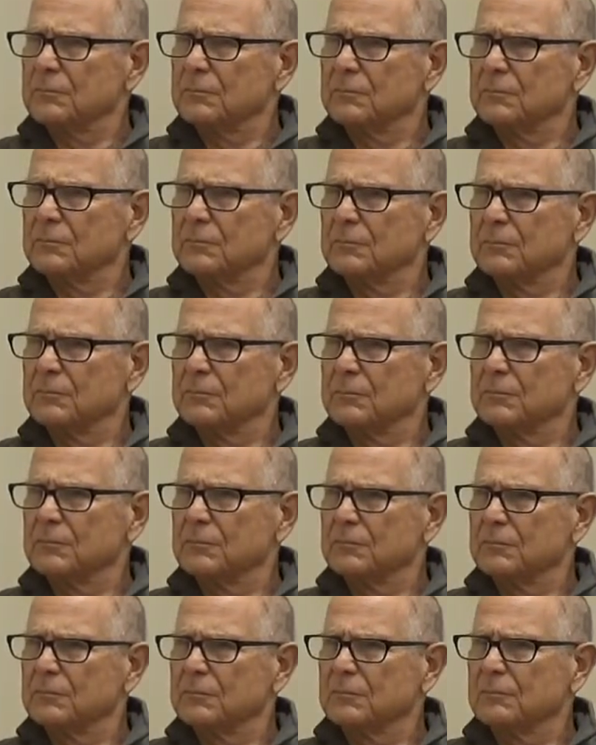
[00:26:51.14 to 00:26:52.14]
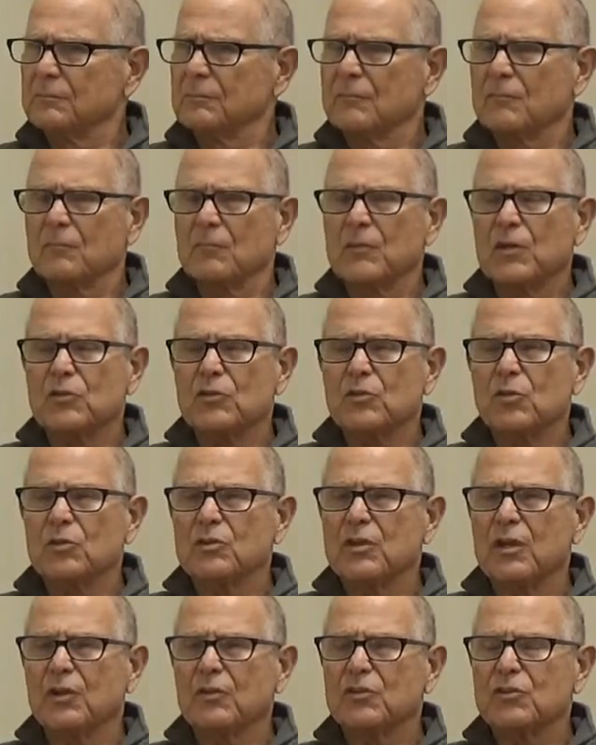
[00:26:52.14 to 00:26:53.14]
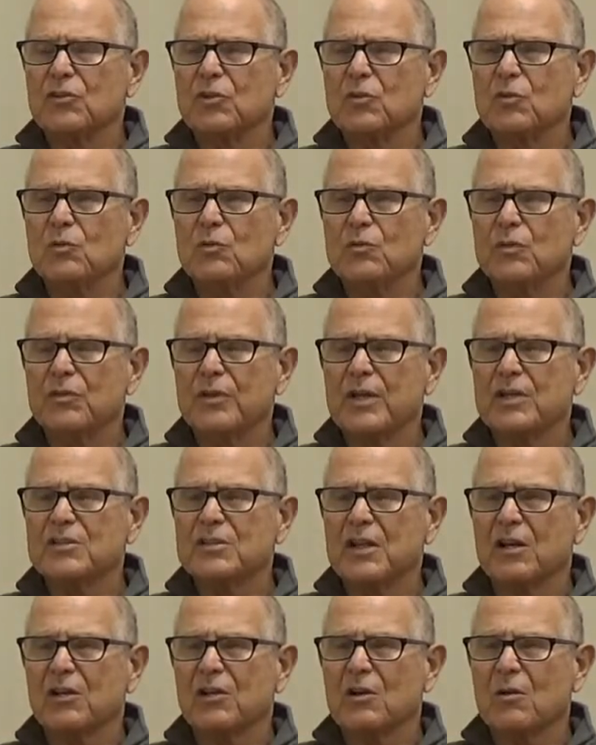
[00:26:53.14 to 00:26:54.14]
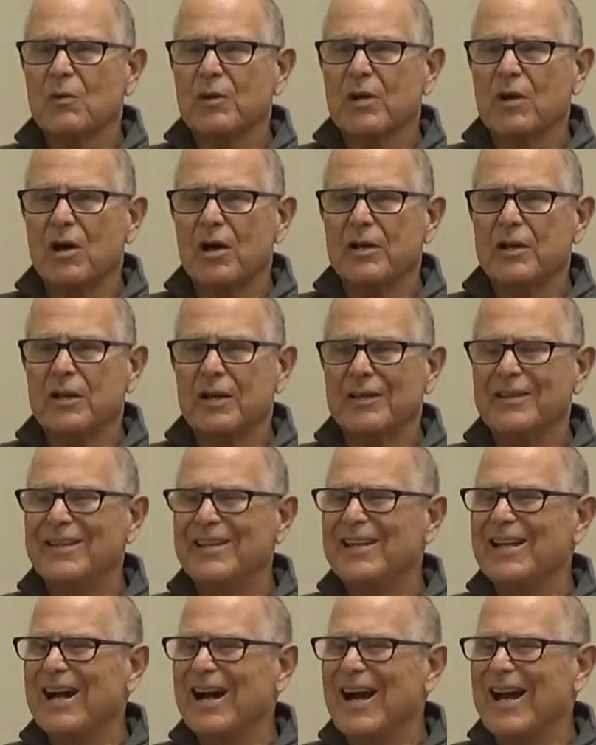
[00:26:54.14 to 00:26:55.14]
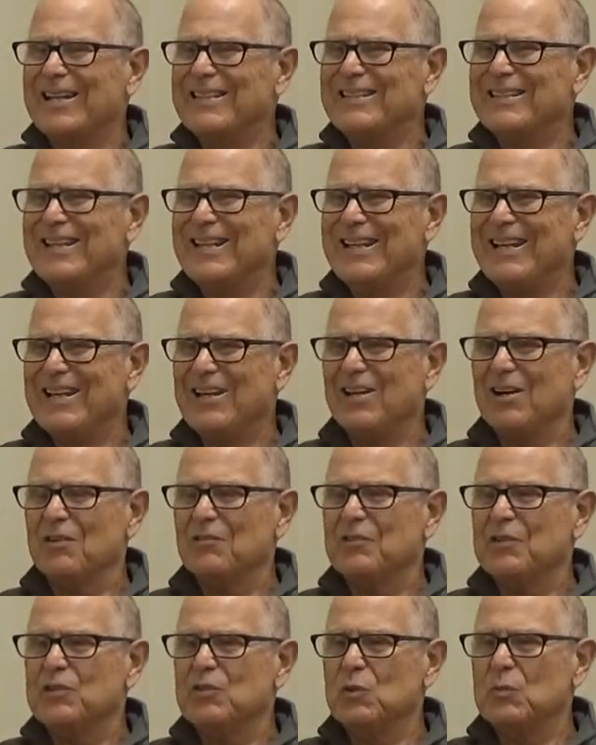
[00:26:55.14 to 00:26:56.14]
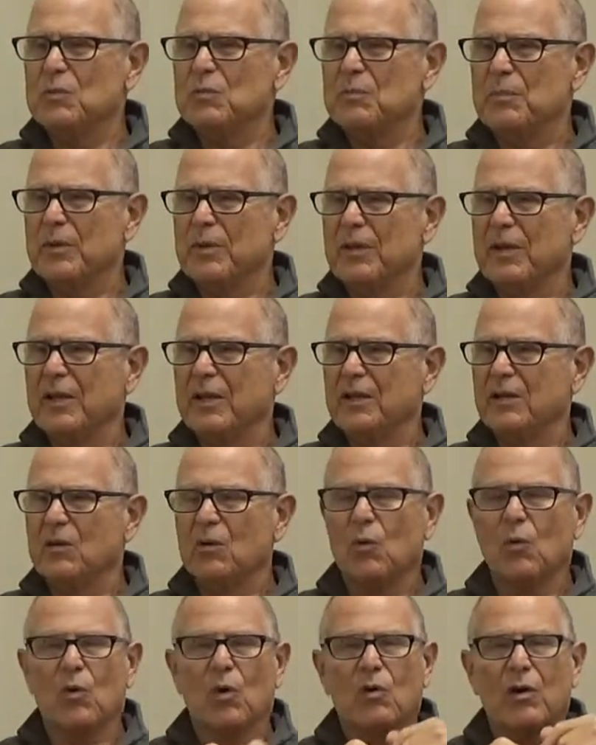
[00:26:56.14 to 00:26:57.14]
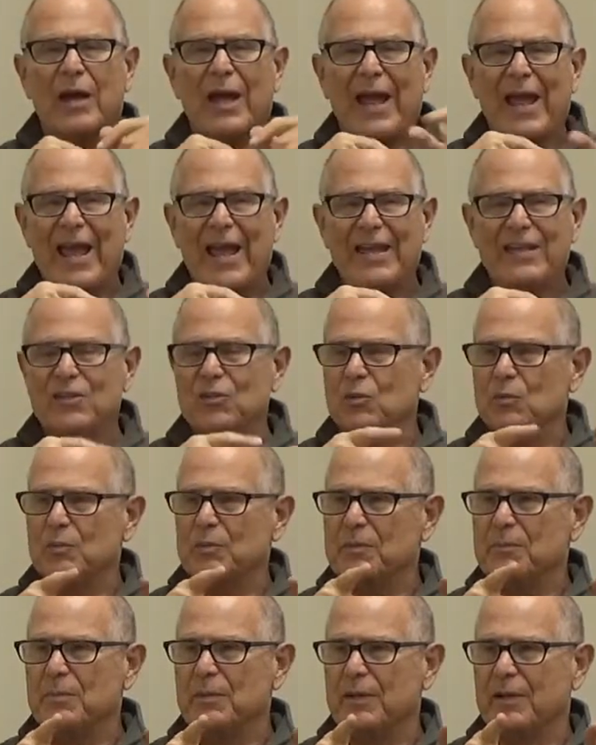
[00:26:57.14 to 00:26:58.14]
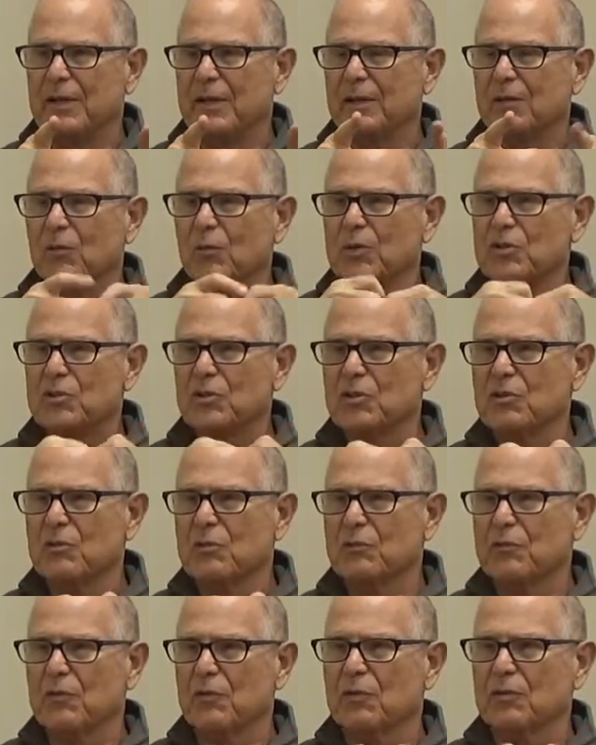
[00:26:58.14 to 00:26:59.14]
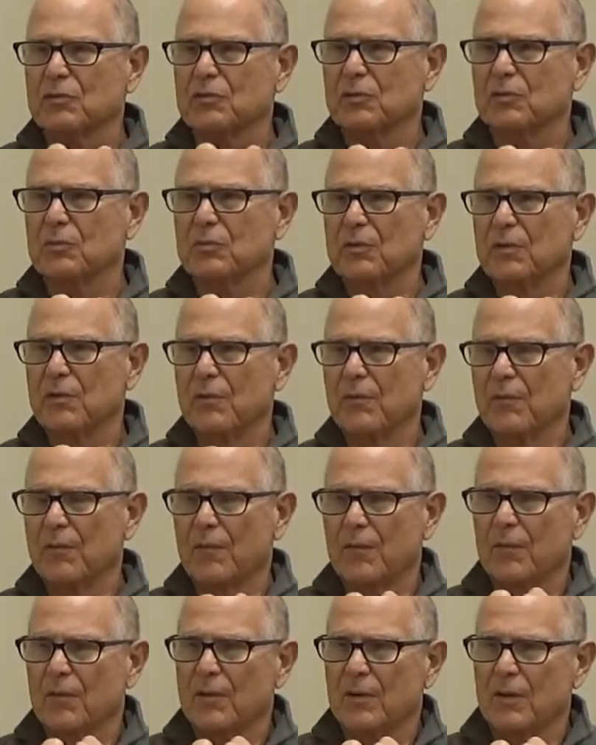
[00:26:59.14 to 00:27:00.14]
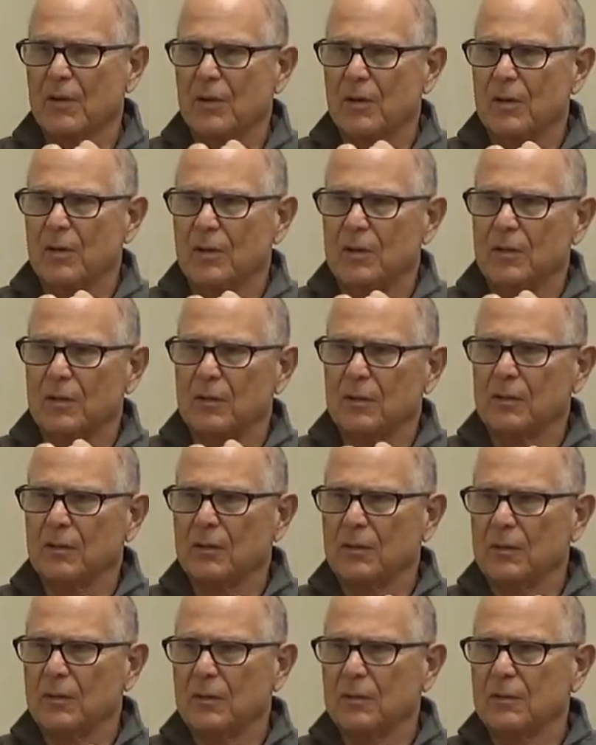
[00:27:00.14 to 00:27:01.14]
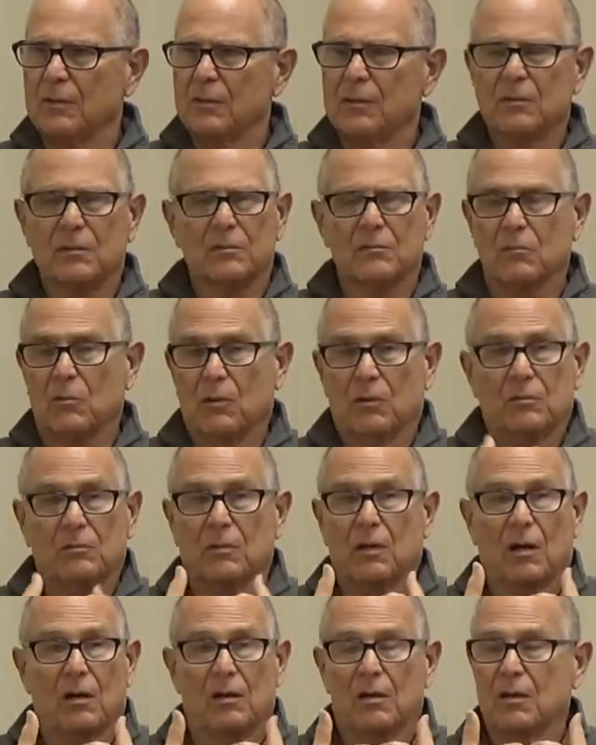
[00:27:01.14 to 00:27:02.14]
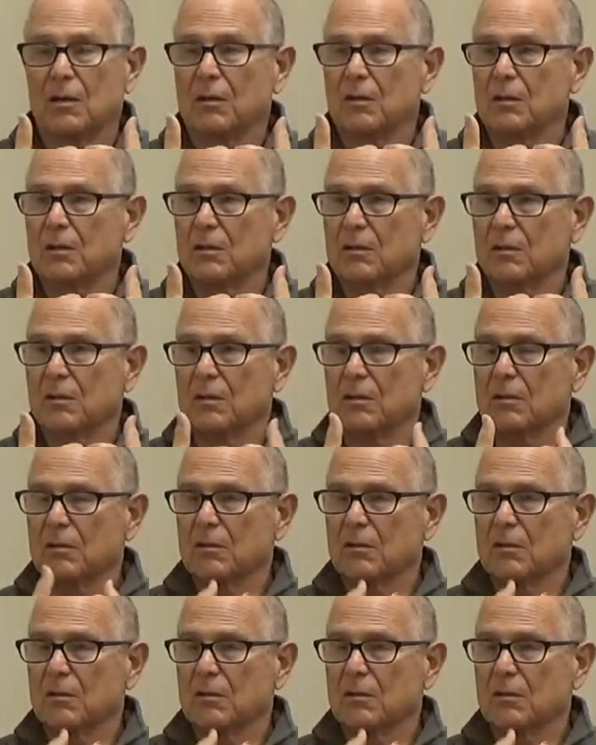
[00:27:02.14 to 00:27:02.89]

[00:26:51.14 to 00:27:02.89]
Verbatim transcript: Um... There, are two things that are going on here the idea of a human being or a human being. Which are you referring to? A human being. Well, I know the idea of